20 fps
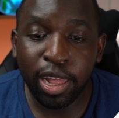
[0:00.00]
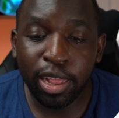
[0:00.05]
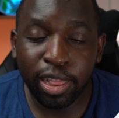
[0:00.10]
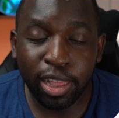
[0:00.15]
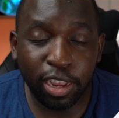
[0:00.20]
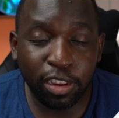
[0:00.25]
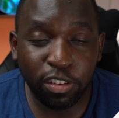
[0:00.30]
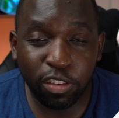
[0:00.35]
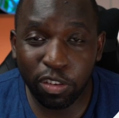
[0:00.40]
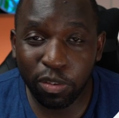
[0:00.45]

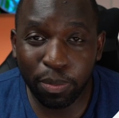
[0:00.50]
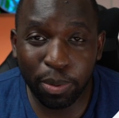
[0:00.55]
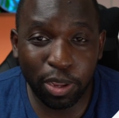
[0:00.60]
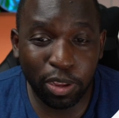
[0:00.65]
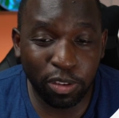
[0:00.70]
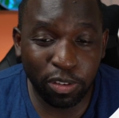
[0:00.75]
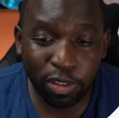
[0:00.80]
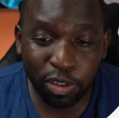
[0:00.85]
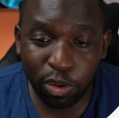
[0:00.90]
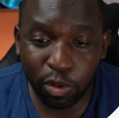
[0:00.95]
that's just
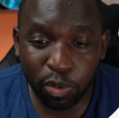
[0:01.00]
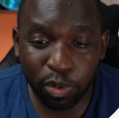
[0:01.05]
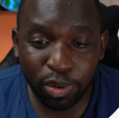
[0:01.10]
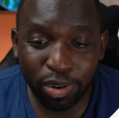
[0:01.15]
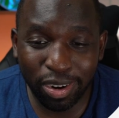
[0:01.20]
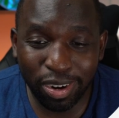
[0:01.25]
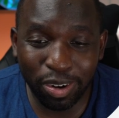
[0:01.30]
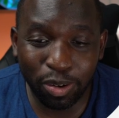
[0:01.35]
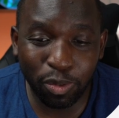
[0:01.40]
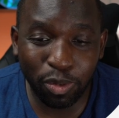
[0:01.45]
because the
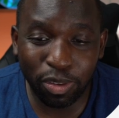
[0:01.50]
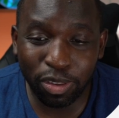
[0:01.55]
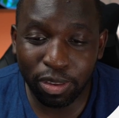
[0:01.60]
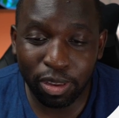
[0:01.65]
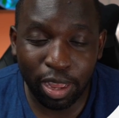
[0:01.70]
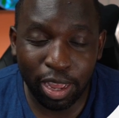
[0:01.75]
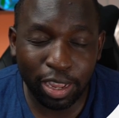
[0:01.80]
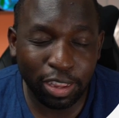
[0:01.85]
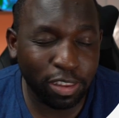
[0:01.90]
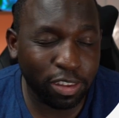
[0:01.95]
query was
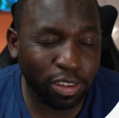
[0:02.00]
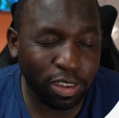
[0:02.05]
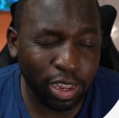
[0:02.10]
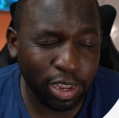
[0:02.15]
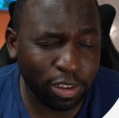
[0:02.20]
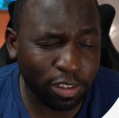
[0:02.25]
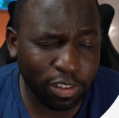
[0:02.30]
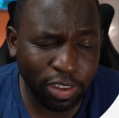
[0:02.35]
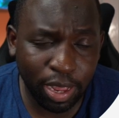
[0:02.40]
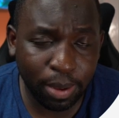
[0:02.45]

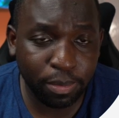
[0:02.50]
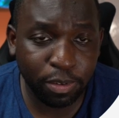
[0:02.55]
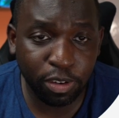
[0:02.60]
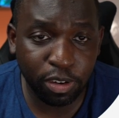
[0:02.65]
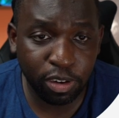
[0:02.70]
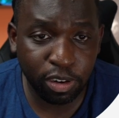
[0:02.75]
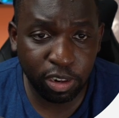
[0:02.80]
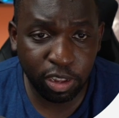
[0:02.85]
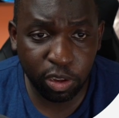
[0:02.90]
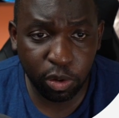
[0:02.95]

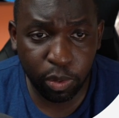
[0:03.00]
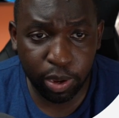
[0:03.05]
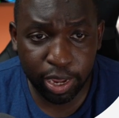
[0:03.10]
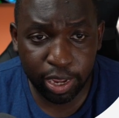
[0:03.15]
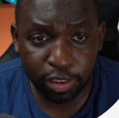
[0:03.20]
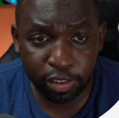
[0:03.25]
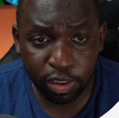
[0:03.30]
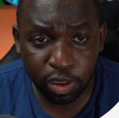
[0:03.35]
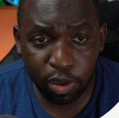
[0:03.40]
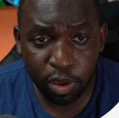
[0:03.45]
exceptionally
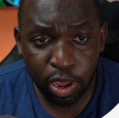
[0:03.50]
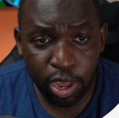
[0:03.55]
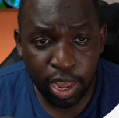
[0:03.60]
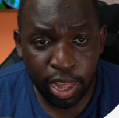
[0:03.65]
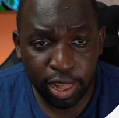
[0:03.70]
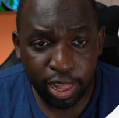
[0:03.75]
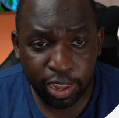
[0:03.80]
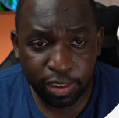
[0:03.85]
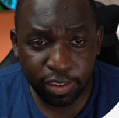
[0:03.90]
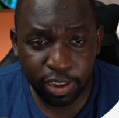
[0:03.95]
quick so
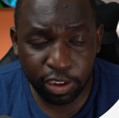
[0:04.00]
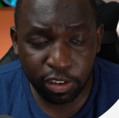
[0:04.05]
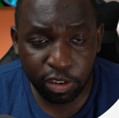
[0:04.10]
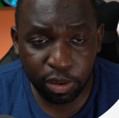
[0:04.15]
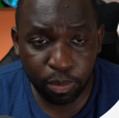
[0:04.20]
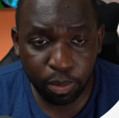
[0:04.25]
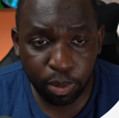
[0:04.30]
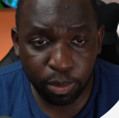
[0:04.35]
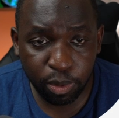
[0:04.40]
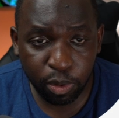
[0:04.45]
that's actually
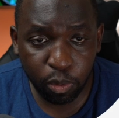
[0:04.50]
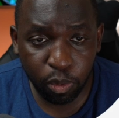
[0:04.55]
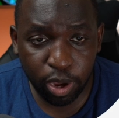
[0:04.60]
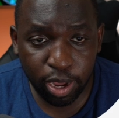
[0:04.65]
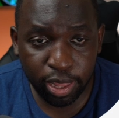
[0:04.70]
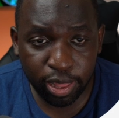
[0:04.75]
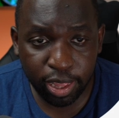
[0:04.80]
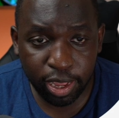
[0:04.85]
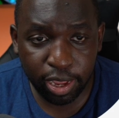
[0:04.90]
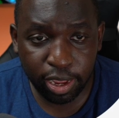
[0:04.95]
probably
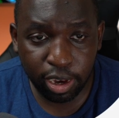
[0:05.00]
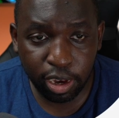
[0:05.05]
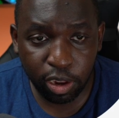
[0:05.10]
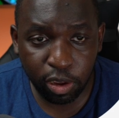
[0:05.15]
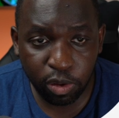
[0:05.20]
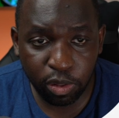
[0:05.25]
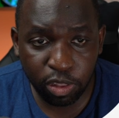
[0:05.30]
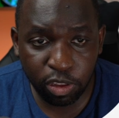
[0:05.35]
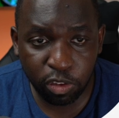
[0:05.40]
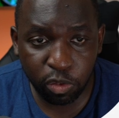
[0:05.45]
why they
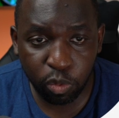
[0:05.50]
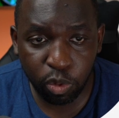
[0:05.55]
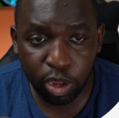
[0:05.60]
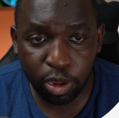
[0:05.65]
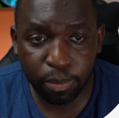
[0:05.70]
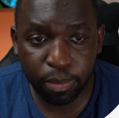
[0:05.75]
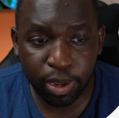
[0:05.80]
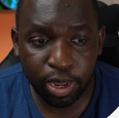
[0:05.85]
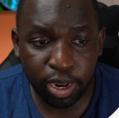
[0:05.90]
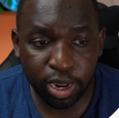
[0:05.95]
load this
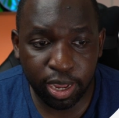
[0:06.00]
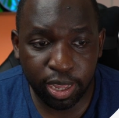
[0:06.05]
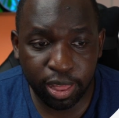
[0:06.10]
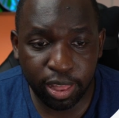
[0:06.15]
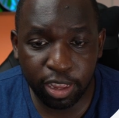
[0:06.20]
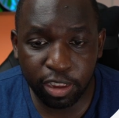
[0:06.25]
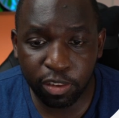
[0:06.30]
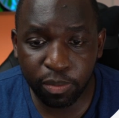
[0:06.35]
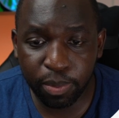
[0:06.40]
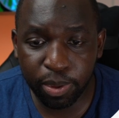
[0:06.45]
workbook like
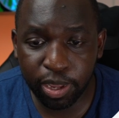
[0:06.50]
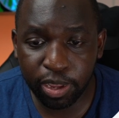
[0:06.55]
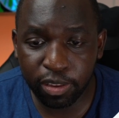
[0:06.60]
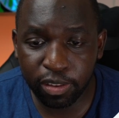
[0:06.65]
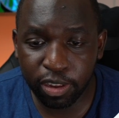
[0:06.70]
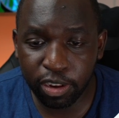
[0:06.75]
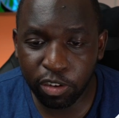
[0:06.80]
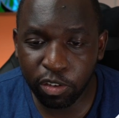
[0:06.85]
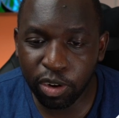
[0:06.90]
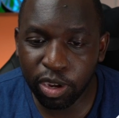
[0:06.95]
this because
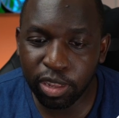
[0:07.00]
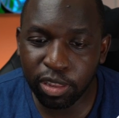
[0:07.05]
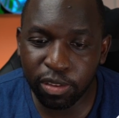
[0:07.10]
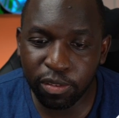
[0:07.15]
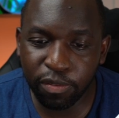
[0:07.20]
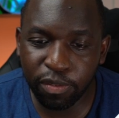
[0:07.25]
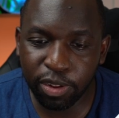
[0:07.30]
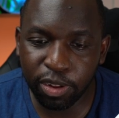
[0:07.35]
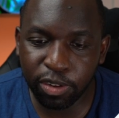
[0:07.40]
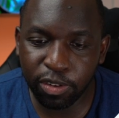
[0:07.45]
they're trying to
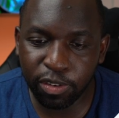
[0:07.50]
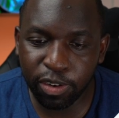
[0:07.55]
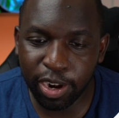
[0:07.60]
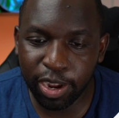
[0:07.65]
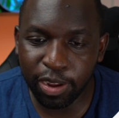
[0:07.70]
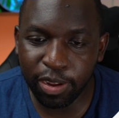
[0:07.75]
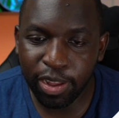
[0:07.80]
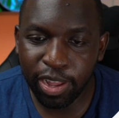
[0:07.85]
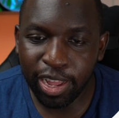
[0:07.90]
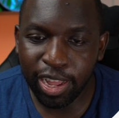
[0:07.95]
filter
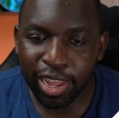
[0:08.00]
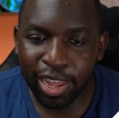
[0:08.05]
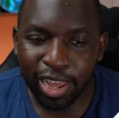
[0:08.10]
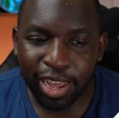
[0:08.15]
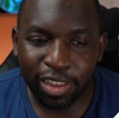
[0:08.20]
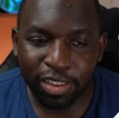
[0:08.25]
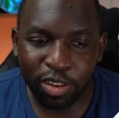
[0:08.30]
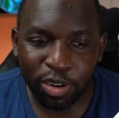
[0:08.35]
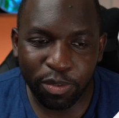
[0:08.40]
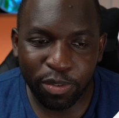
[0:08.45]
out
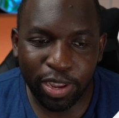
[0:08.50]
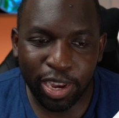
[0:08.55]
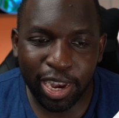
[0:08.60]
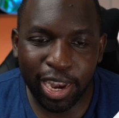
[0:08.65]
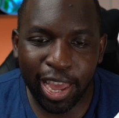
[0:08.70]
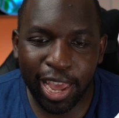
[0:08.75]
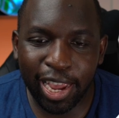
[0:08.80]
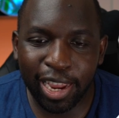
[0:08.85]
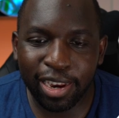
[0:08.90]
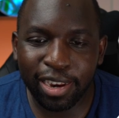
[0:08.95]
sort of
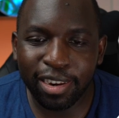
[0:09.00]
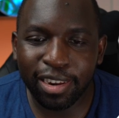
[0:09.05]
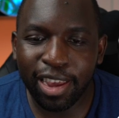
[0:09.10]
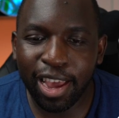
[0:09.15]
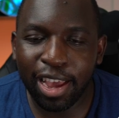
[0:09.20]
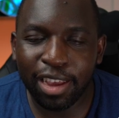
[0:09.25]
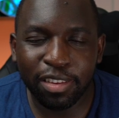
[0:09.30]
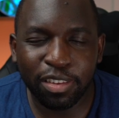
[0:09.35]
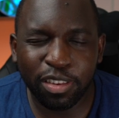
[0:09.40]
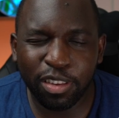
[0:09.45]
inane
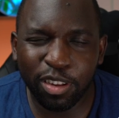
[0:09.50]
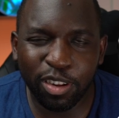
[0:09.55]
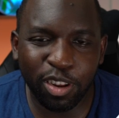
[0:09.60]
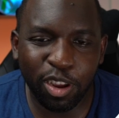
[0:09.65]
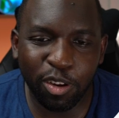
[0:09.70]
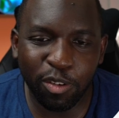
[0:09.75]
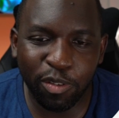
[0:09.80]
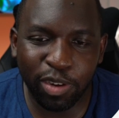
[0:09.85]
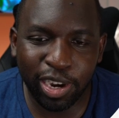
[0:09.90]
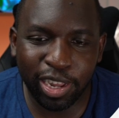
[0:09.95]
tasks that
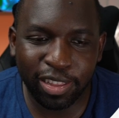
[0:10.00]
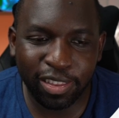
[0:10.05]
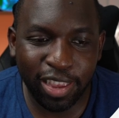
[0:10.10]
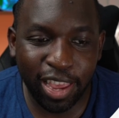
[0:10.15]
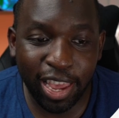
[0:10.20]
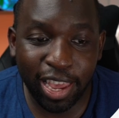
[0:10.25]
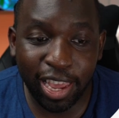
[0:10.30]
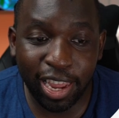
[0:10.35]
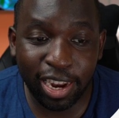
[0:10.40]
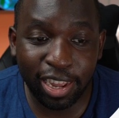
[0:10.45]
don't really
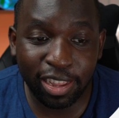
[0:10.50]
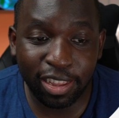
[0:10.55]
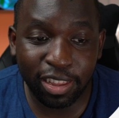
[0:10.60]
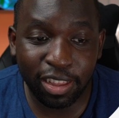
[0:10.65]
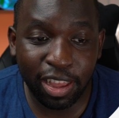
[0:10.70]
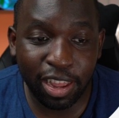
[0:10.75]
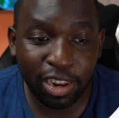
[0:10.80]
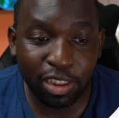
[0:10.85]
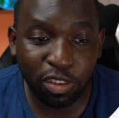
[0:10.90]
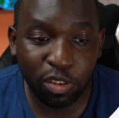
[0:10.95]
take any
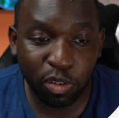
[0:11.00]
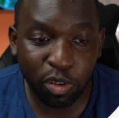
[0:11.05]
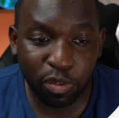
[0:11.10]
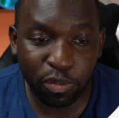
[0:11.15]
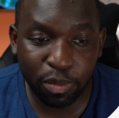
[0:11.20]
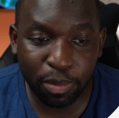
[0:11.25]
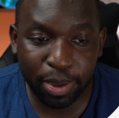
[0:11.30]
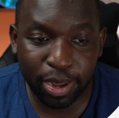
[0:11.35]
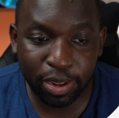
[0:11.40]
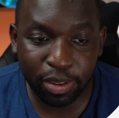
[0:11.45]
any sort
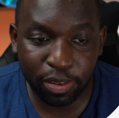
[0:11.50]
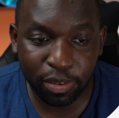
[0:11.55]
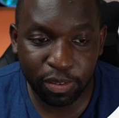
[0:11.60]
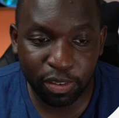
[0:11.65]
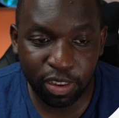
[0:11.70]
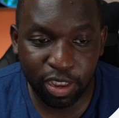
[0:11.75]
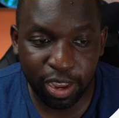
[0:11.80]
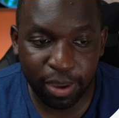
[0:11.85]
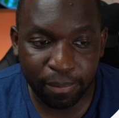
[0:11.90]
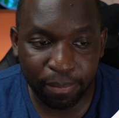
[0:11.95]
of amount of
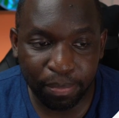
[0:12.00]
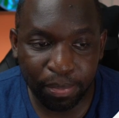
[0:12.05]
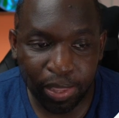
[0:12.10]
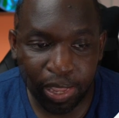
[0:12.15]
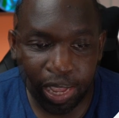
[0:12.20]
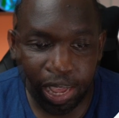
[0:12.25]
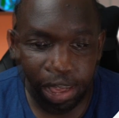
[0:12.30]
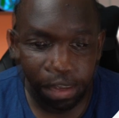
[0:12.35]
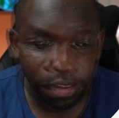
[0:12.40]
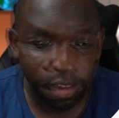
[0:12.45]
time.
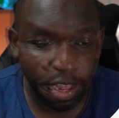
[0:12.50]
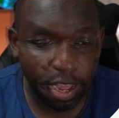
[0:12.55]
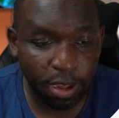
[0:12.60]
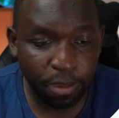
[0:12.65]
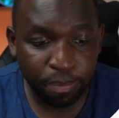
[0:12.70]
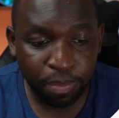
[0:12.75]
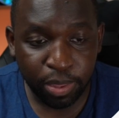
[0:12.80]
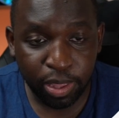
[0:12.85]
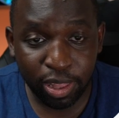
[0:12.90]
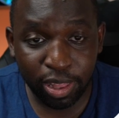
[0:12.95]
So
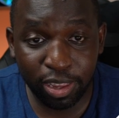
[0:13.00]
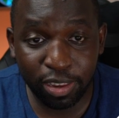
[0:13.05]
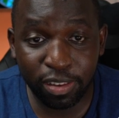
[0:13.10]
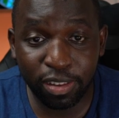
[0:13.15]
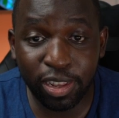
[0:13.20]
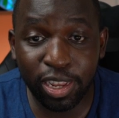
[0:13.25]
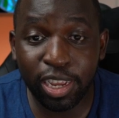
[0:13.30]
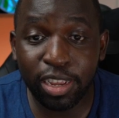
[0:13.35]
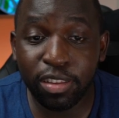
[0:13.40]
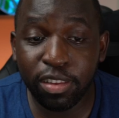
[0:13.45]
now this
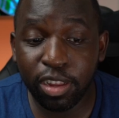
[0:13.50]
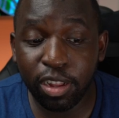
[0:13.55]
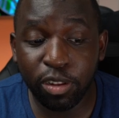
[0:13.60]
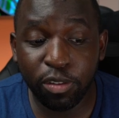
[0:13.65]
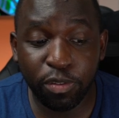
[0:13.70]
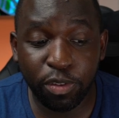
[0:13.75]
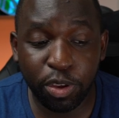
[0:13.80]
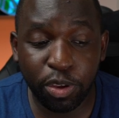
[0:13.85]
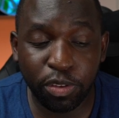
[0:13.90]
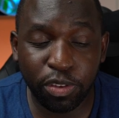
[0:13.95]
detailed
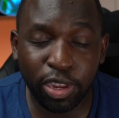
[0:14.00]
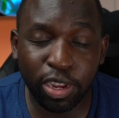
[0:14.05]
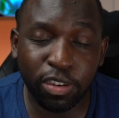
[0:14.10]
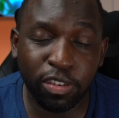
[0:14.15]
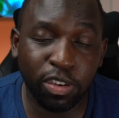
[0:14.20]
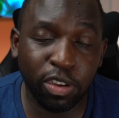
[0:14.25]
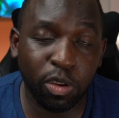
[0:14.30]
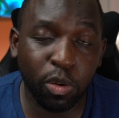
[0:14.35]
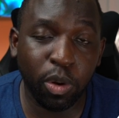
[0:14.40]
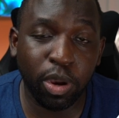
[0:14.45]
view is
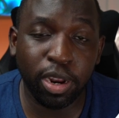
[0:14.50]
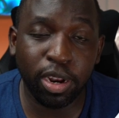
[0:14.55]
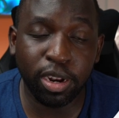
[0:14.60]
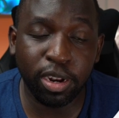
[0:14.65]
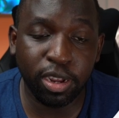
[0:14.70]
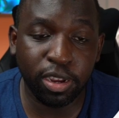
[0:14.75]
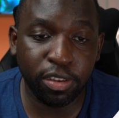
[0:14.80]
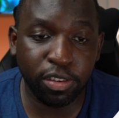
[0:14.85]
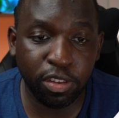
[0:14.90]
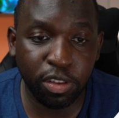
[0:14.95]
actually quite a
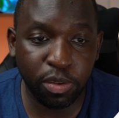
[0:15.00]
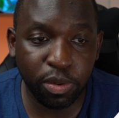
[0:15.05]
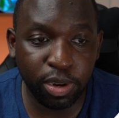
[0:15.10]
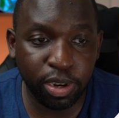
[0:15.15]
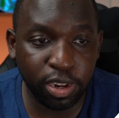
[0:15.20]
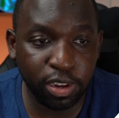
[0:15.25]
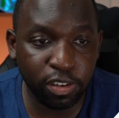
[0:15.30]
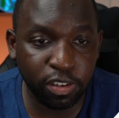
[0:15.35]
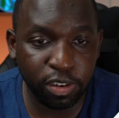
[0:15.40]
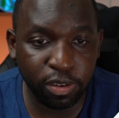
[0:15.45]
nice new
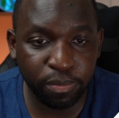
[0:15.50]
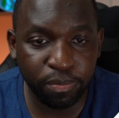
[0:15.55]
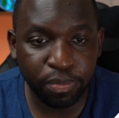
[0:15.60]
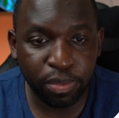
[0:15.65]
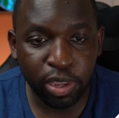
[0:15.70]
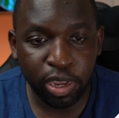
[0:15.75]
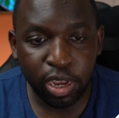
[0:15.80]
addition.